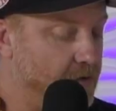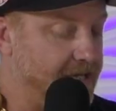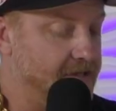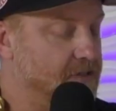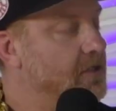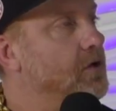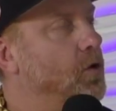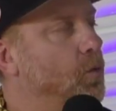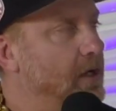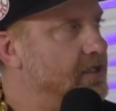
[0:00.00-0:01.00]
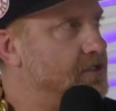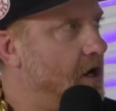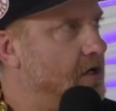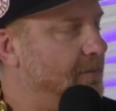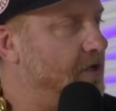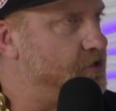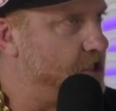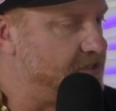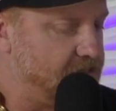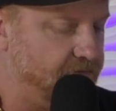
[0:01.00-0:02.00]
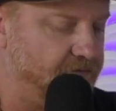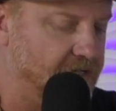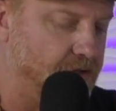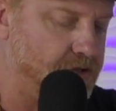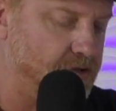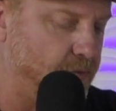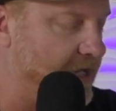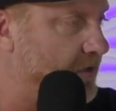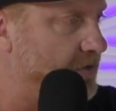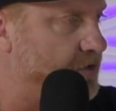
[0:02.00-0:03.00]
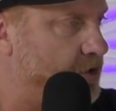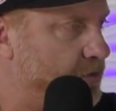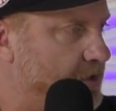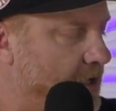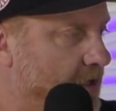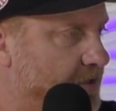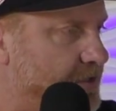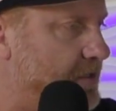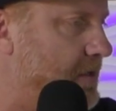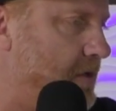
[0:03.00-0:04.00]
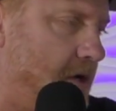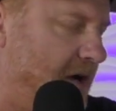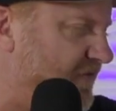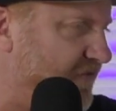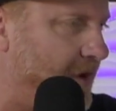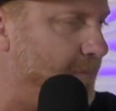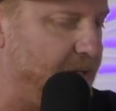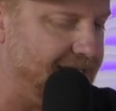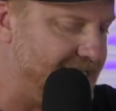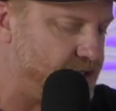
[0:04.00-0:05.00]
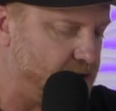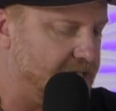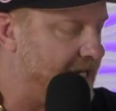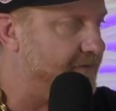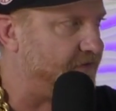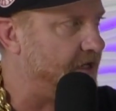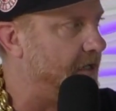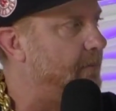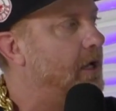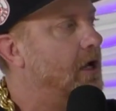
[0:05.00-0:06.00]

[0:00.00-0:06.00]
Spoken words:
Okay, We could talk about Justin Fields, 302 yards, a pedestrian game for him.